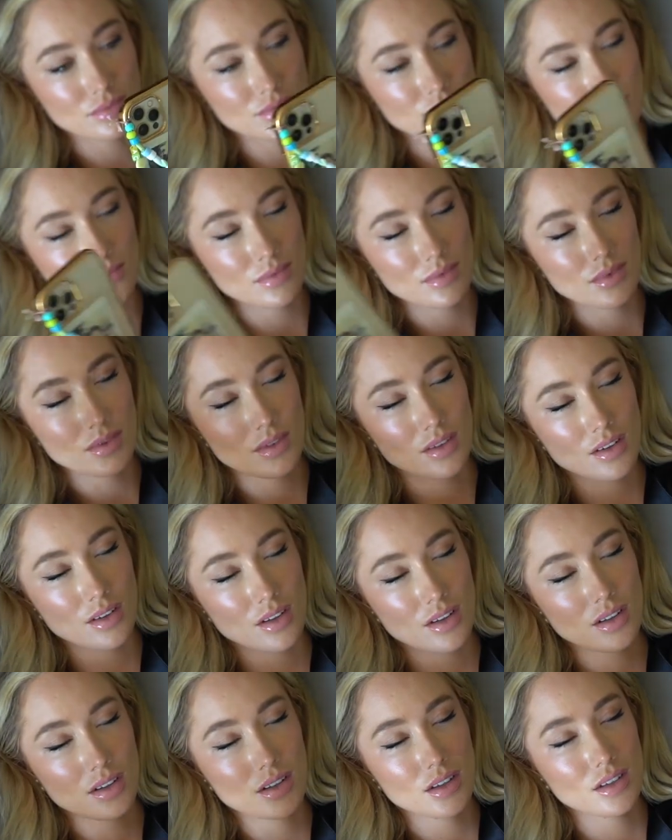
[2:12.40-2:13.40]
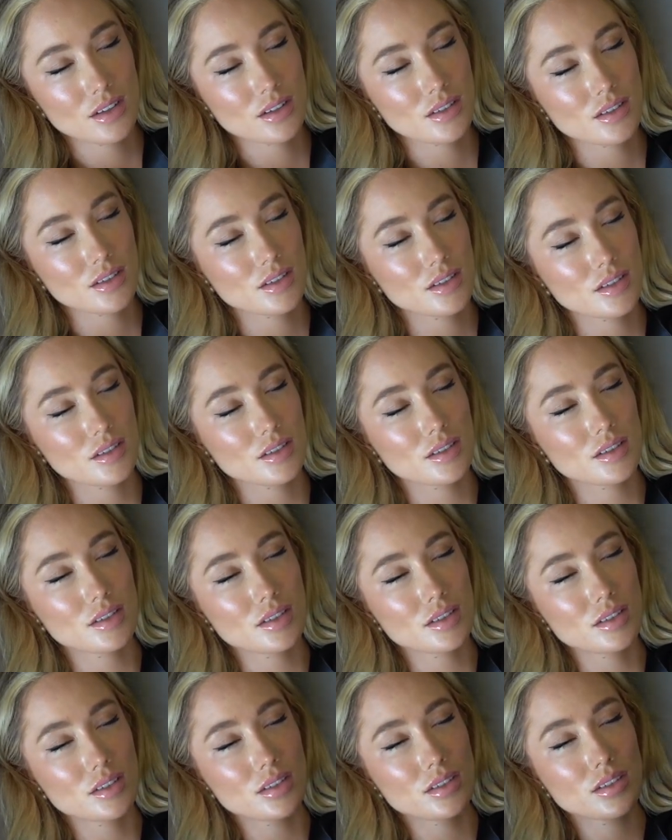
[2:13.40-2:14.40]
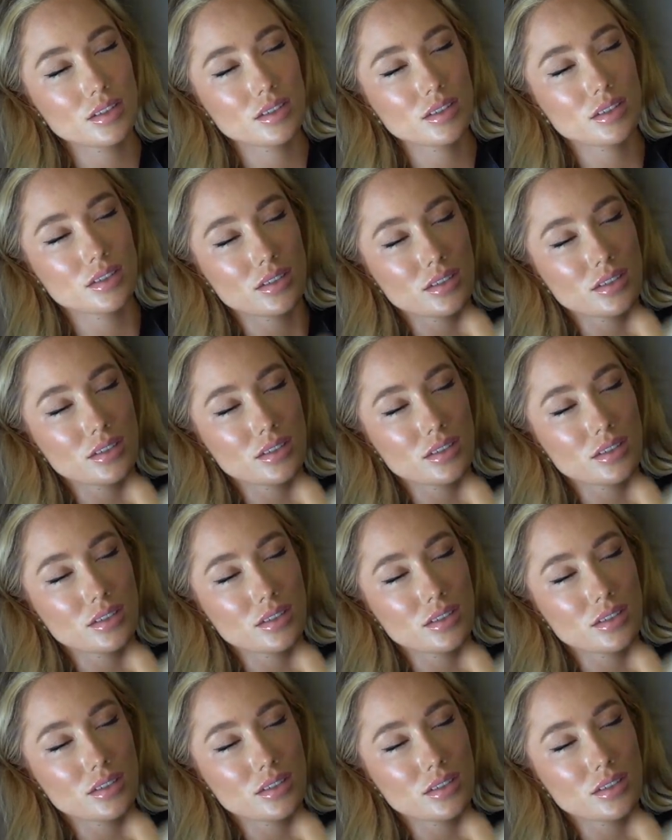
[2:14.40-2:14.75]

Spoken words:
When I was waking up in the morning, I was like, what is the